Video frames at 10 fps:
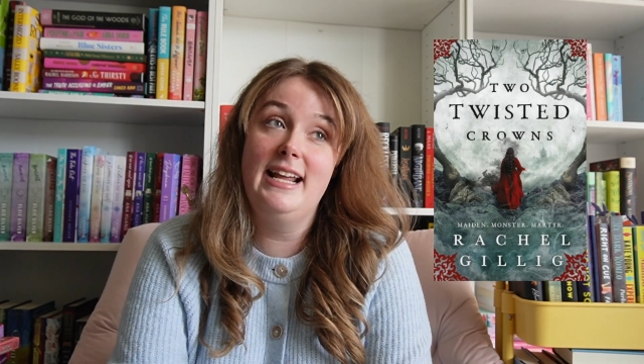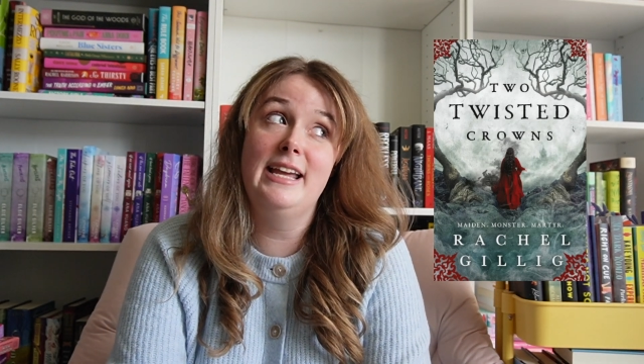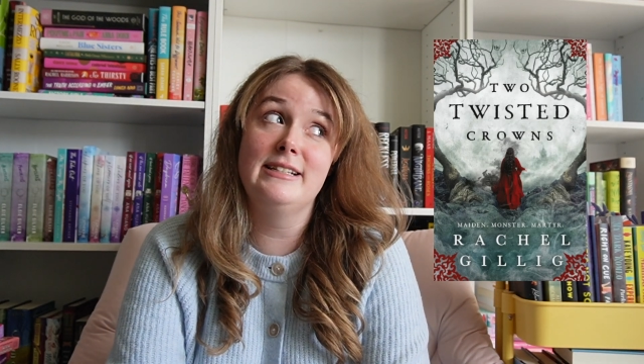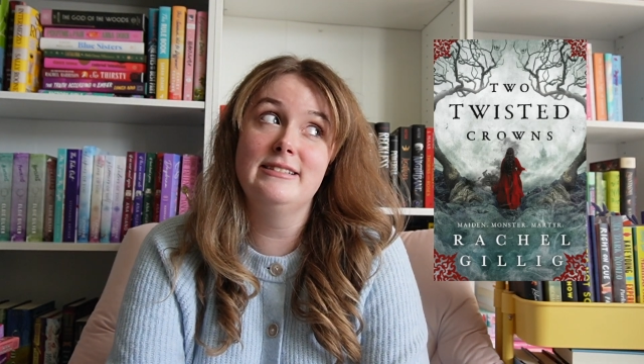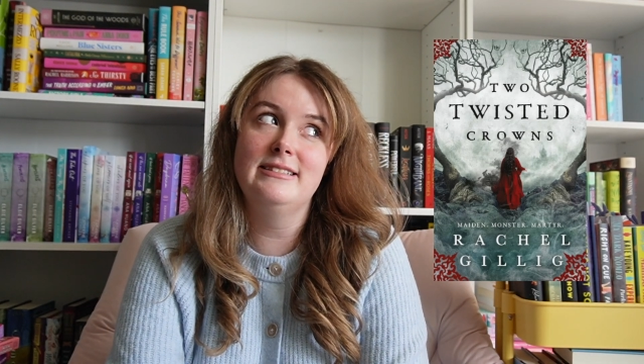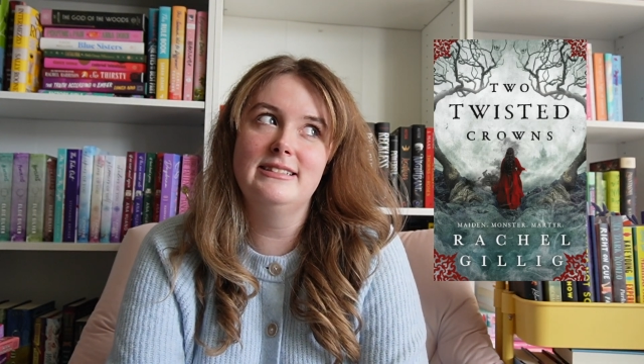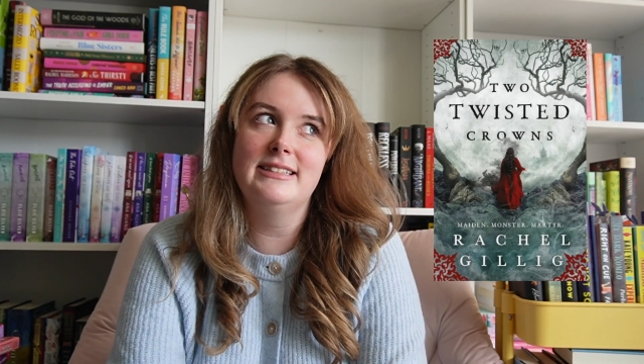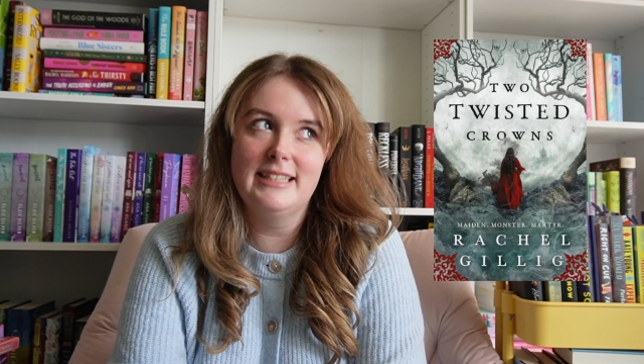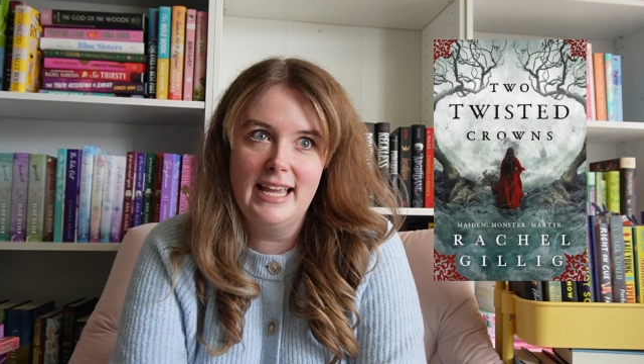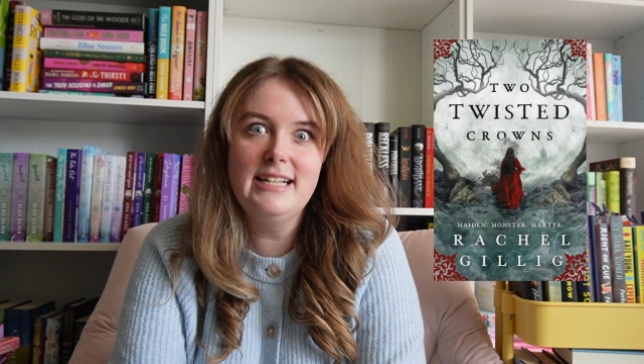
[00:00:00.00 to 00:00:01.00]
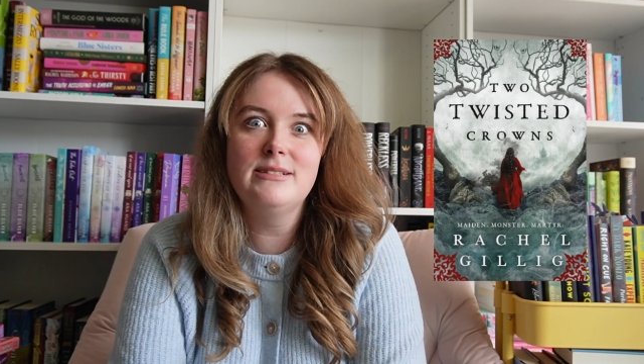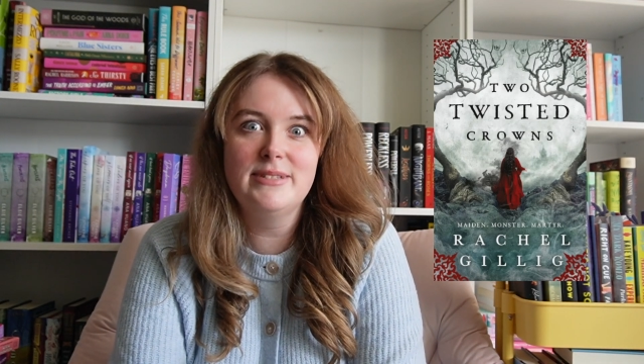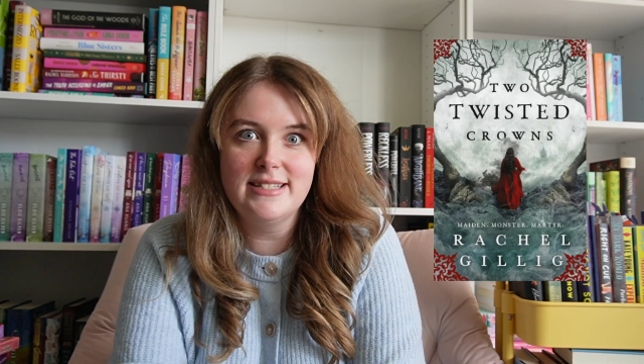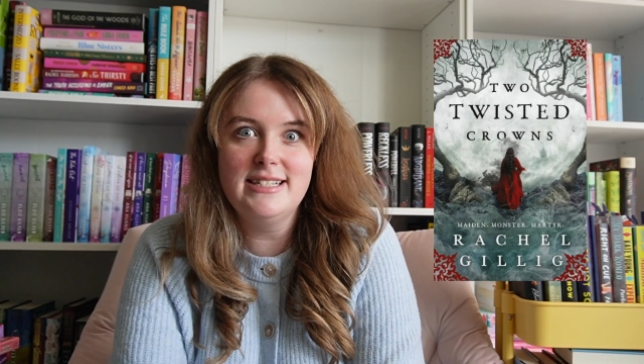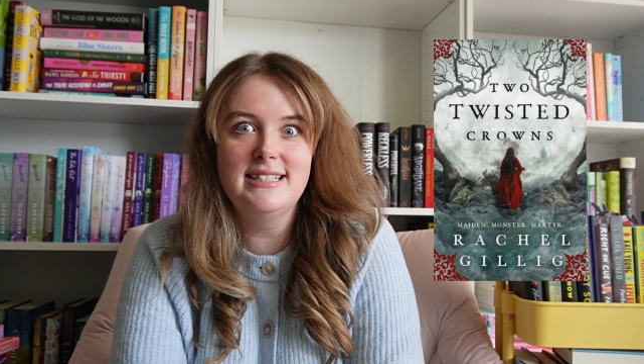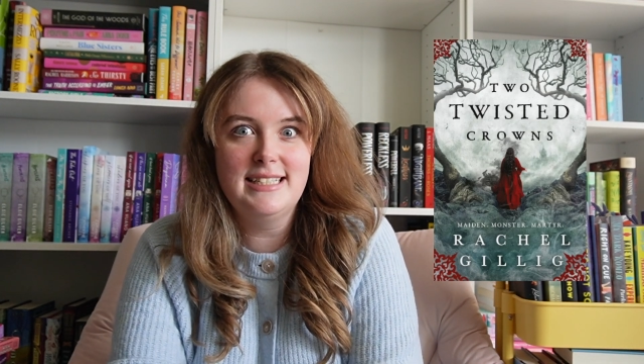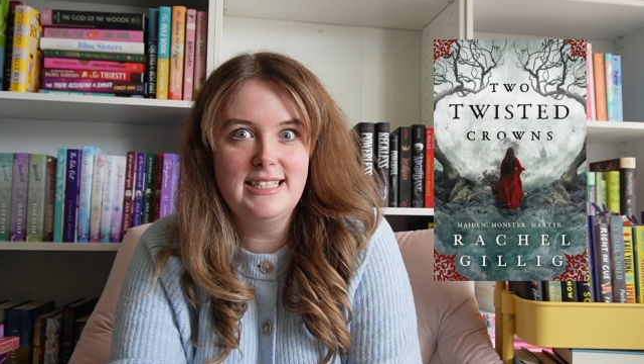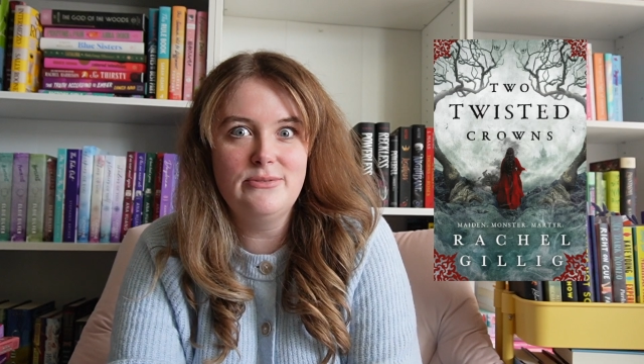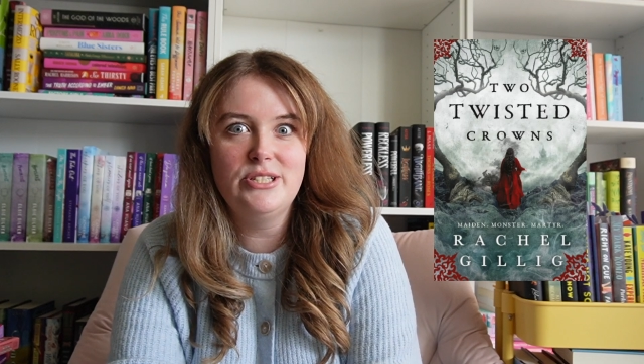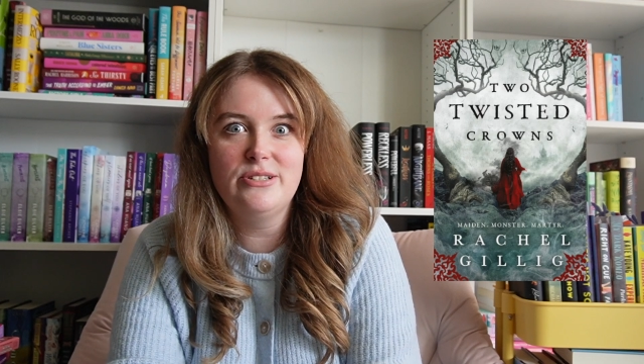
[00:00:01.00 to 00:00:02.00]
and the kingdom does not
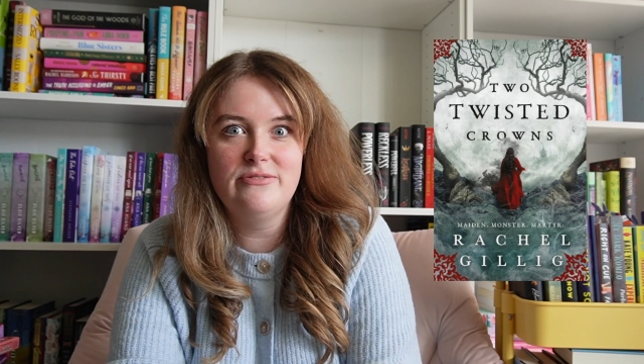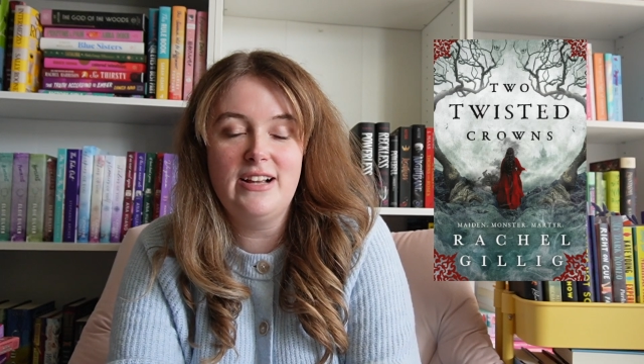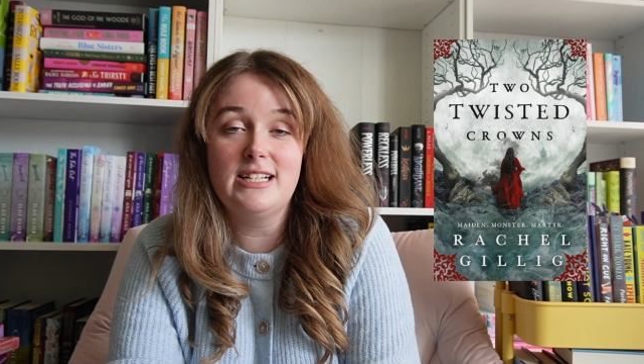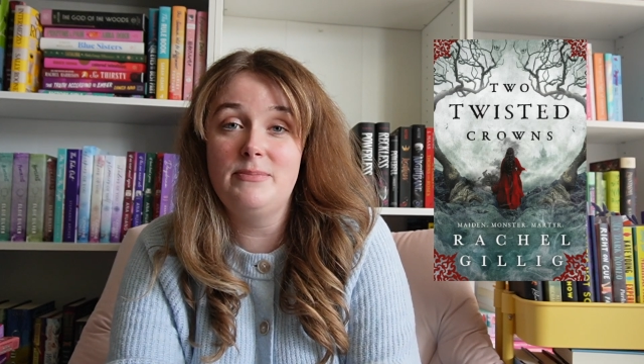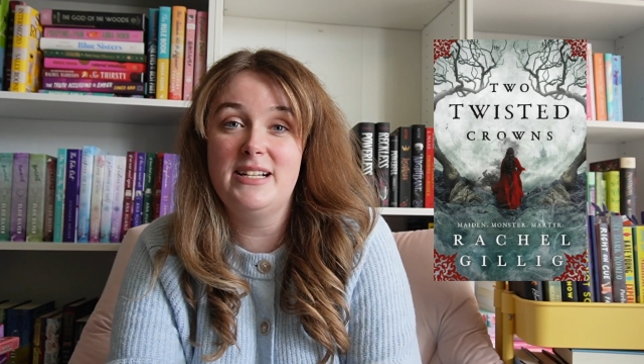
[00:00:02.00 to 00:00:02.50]
like when you're infected